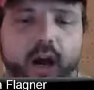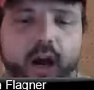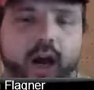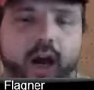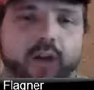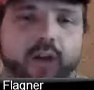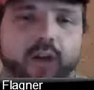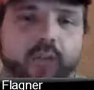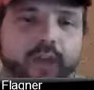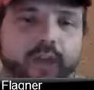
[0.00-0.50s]

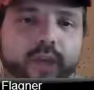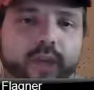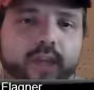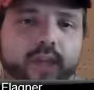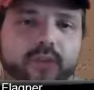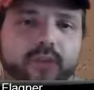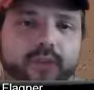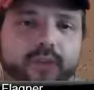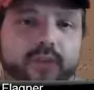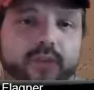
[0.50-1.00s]
are
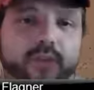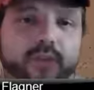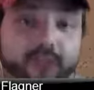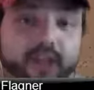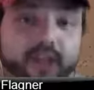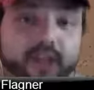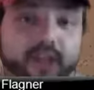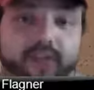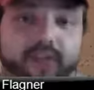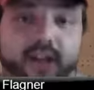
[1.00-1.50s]
we, the
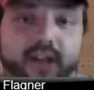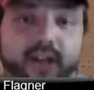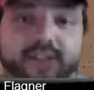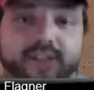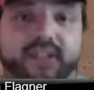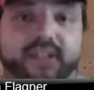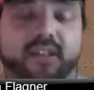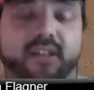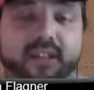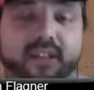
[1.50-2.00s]
3 of us
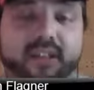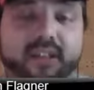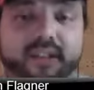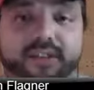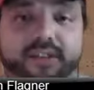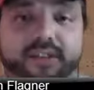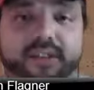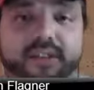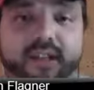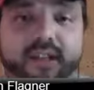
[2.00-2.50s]
at
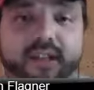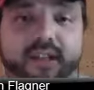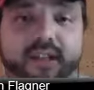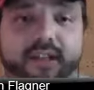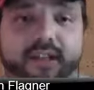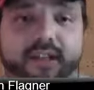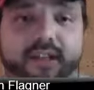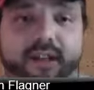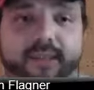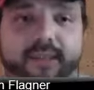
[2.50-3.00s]
least,
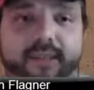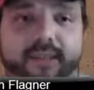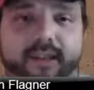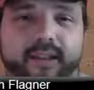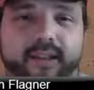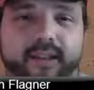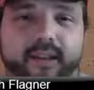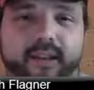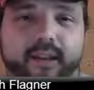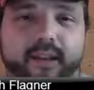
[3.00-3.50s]
and I think
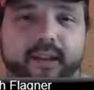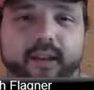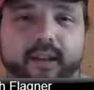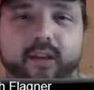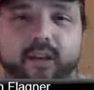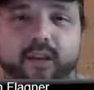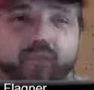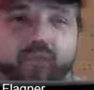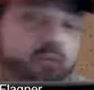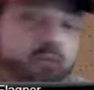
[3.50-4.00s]
that
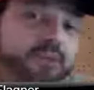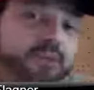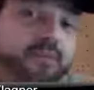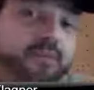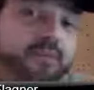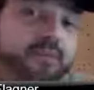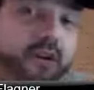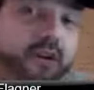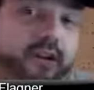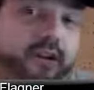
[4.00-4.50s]
we're
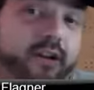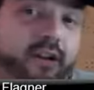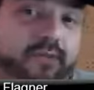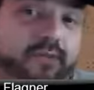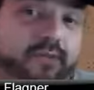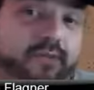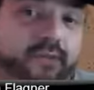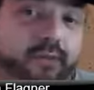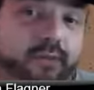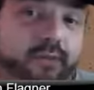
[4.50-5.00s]
smart
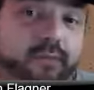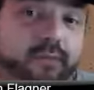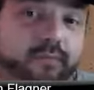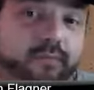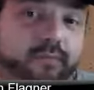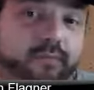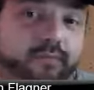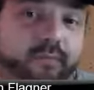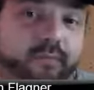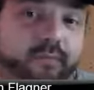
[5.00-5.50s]
enough to
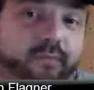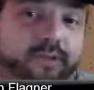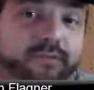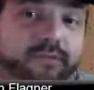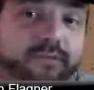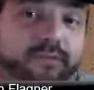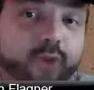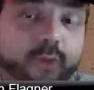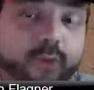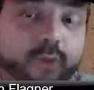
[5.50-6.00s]

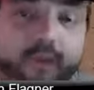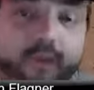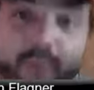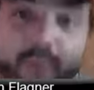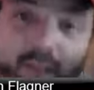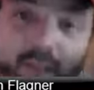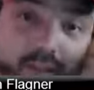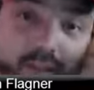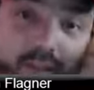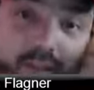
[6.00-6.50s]
form an
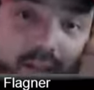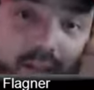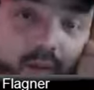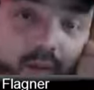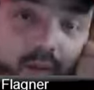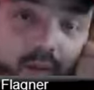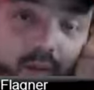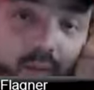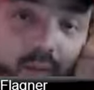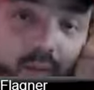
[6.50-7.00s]
opinion
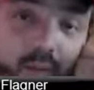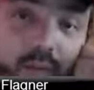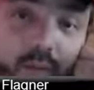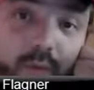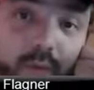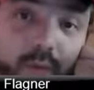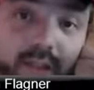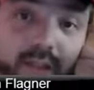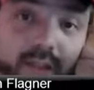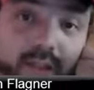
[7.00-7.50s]
that we're
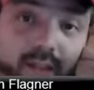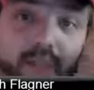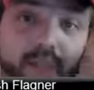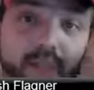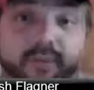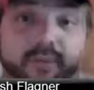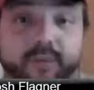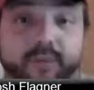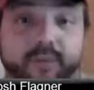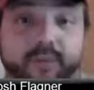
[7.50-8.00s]
willing to
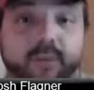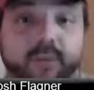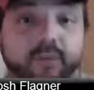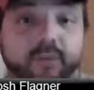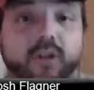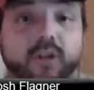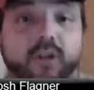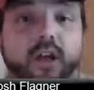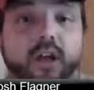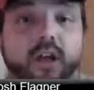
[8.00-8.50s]
give to
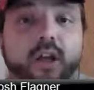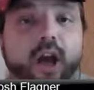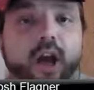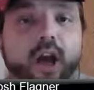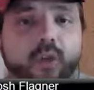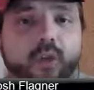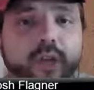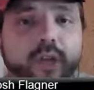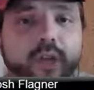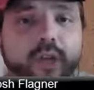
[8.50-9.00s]
people,
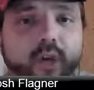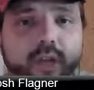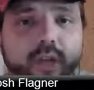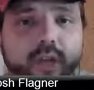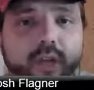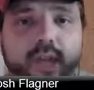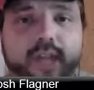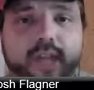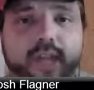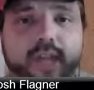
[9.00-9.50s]
are we
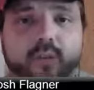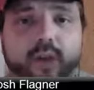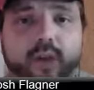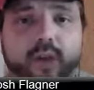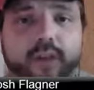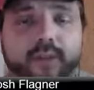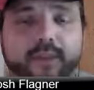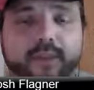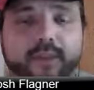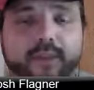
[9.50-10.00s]
okay
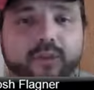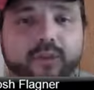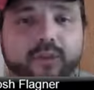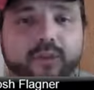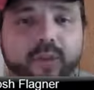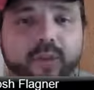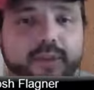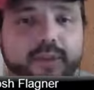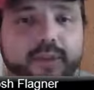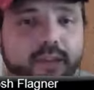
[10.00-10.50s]
with, do
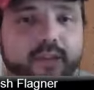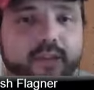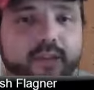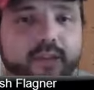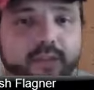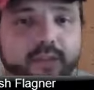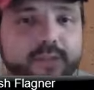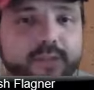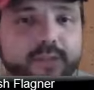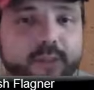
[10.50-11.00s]
we think
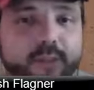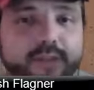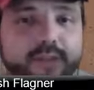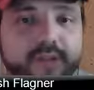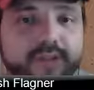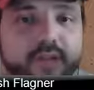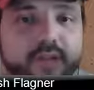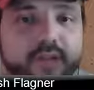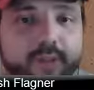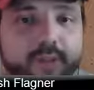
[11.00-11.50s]
Chris Perez
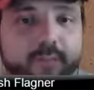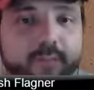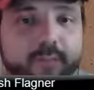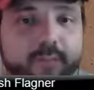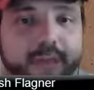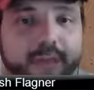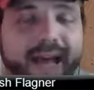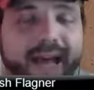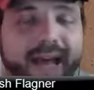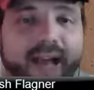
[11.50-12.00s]
is going to be
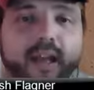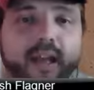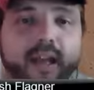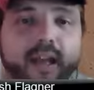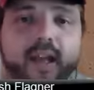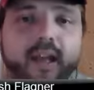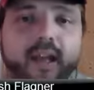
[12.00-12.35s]
back?